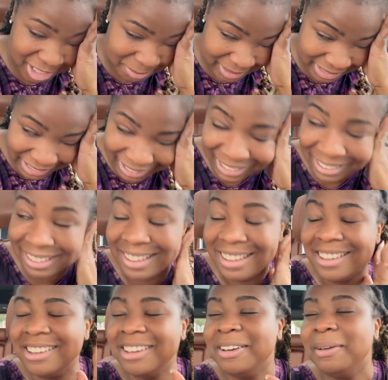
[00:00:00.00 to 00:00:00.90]
money.
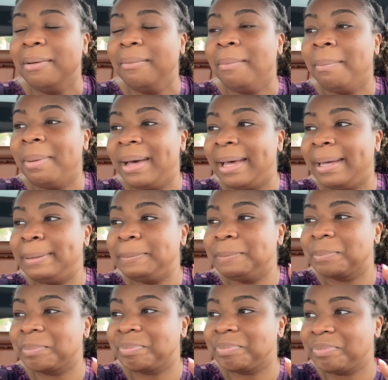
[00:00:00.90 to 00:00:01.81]
But,
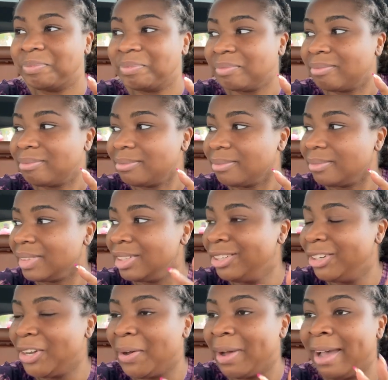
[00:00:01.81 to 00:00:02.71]

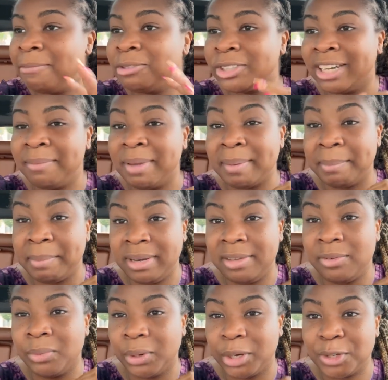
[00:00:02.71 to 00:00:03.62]
you know, I'm trying to make my money
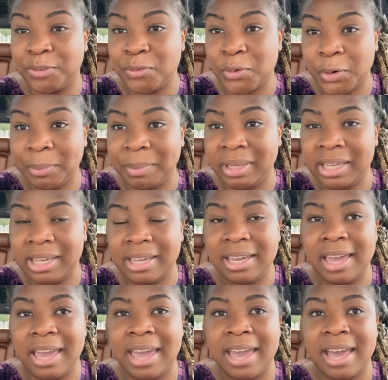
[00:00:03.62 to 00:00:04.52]
work for me,
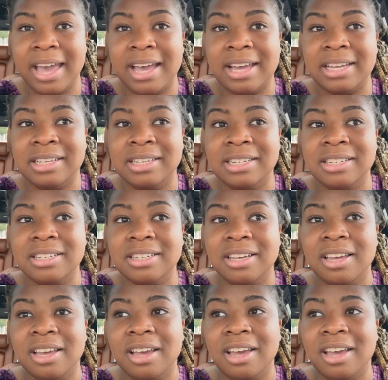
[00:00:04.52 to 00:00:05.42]
and
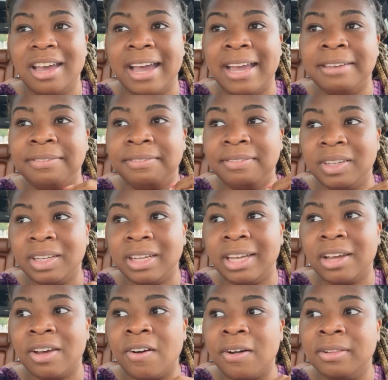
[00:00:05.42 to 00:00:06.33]
I feel
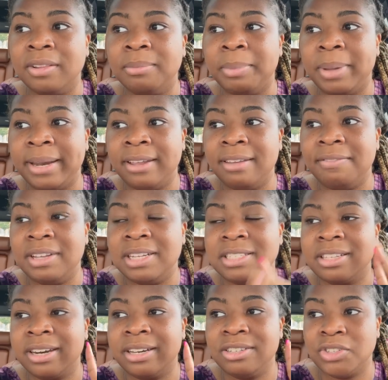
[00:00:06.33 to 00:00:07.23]
like all the benefits
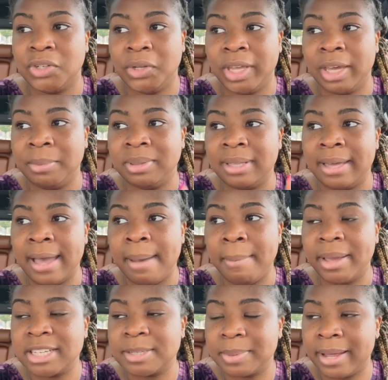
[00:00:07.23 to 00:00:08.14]
that I don't get with the
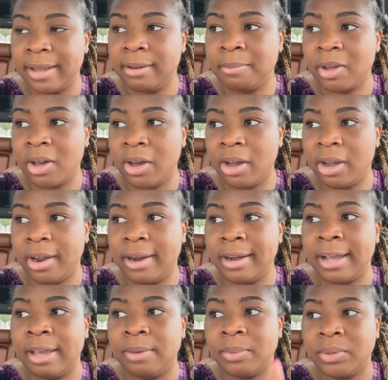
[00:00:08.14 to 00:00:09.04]
Amex Platinum card,
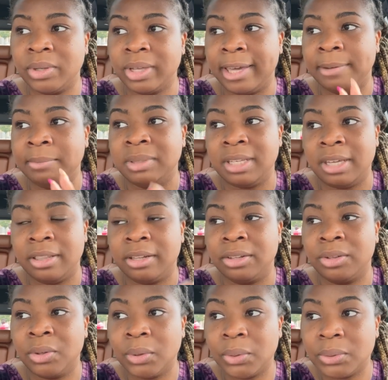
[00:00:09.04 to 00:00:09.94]
I will get with either the
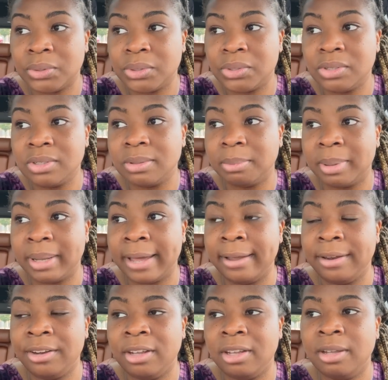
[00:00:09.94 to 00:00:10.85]
Gold
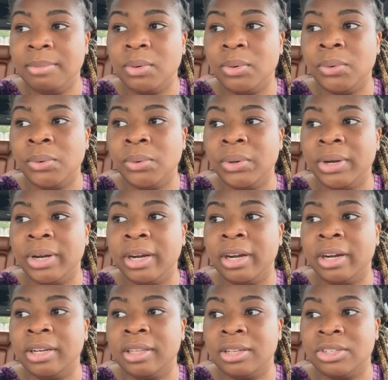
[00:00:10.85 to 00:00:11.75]
Platinum
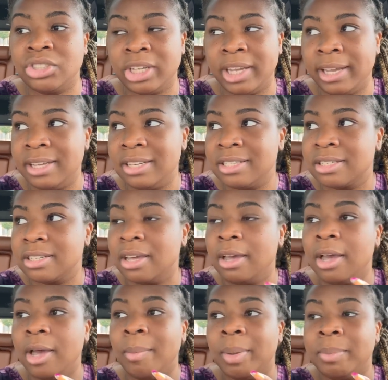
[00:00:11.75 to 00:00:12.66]
or the Chase.
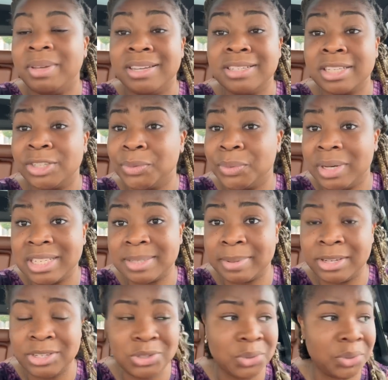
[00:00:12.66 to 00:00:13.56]
But because I don't want to
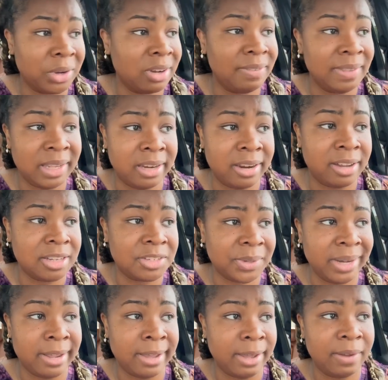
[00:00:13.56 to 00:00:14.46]
spend $250
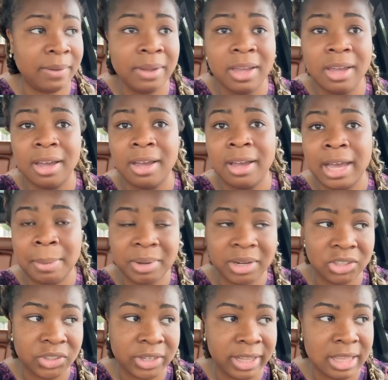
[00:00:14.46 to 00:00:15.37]
right now, I'm going
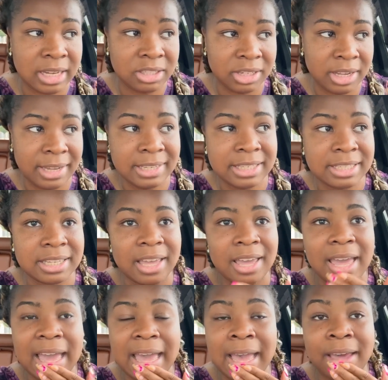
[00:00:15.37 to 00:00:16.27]
to try the Chase.
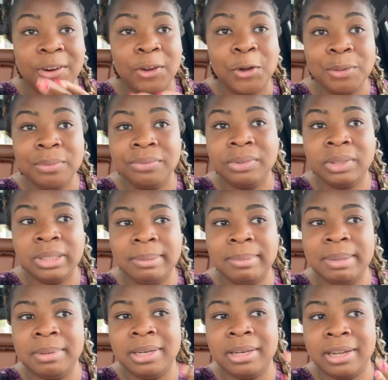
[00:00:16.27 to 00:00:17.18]
And hopefully
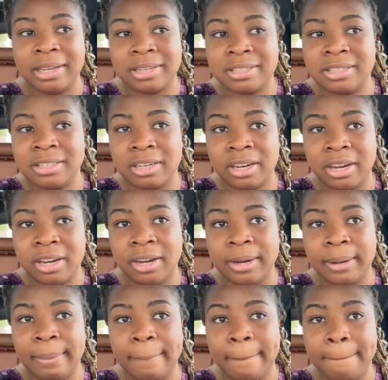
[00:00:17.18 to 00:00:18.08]
maybe next
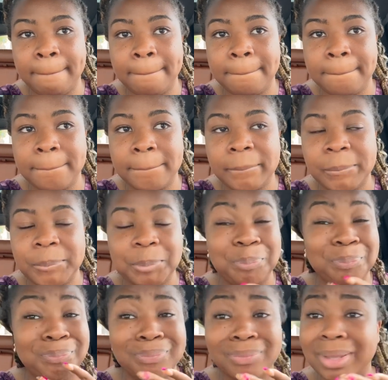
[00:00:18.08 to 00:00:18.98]
year,
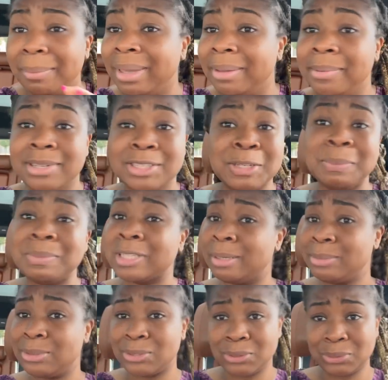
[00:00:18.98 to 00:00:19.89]
maybe
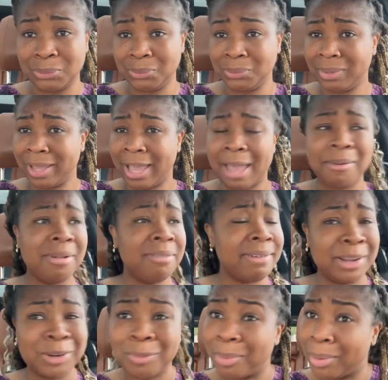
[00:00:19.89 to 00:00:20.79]
sometime soon, I will
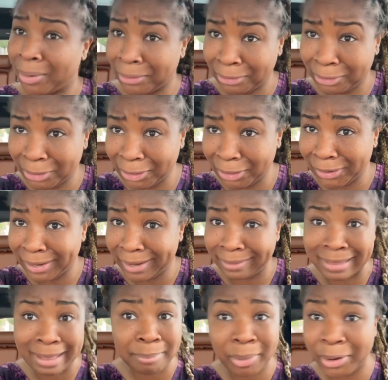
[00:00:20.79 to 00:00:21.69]
find a partner, and
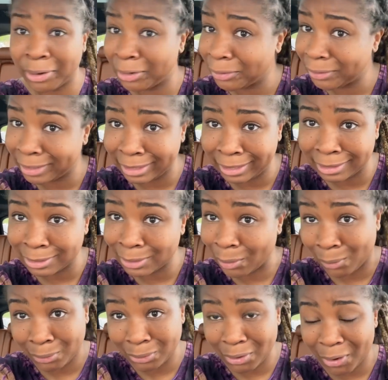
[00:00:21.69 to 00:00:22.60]
that partner can get the
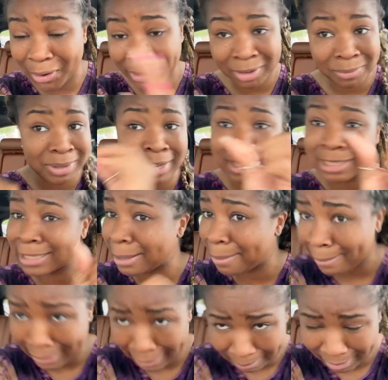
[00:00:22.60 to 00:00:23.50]
Gold card and we can just
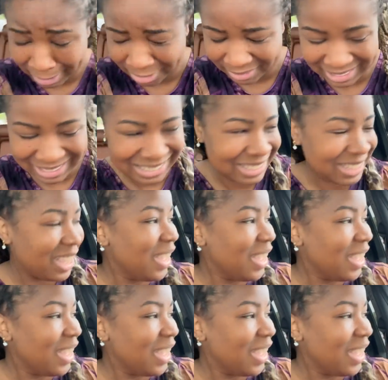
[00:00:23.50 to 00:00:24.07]
combine benefits.